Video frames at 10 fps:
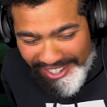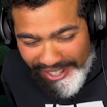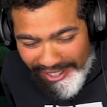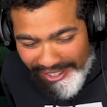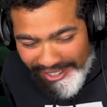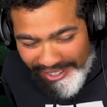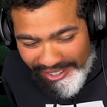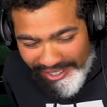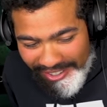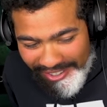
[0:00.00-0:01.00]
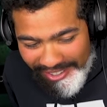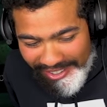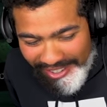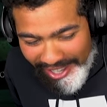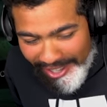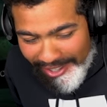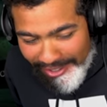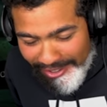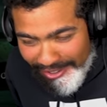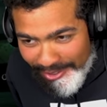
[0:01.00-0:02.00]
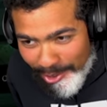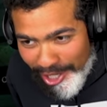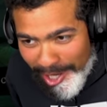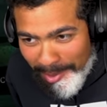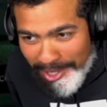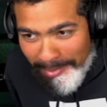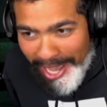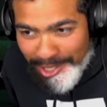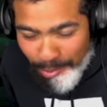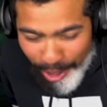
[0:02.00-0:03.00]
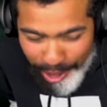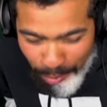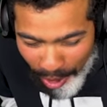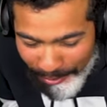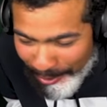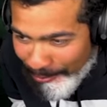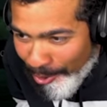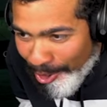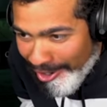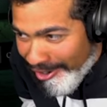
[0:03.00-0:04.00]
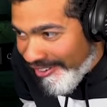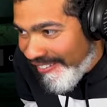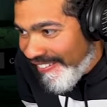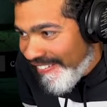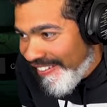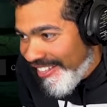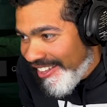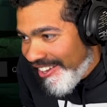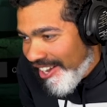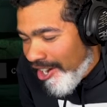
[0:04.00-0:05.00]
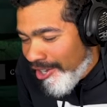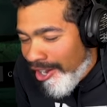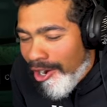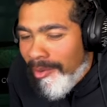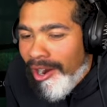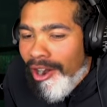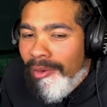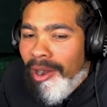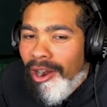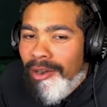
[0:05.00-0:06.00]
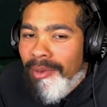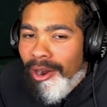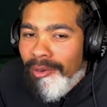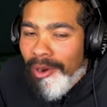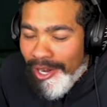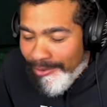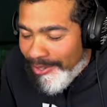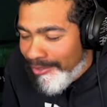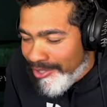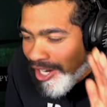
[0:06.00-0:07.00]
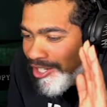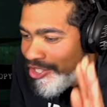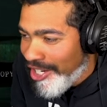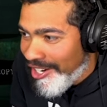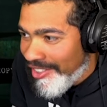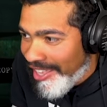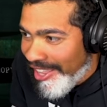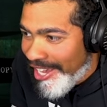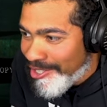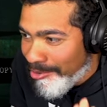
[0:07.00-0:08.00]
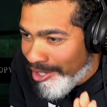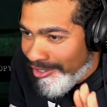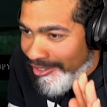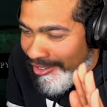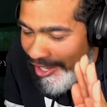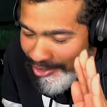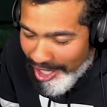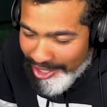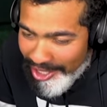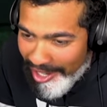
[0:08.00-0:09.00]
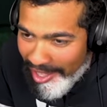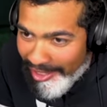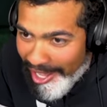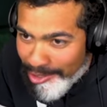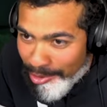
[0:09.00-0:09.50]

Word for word: We're talking about the last match. Yeah. We're talking about the match where it's one v four. Okay, Omar, Omar, Omar, Omar. If if John cheated on that last one, if John cheated on that last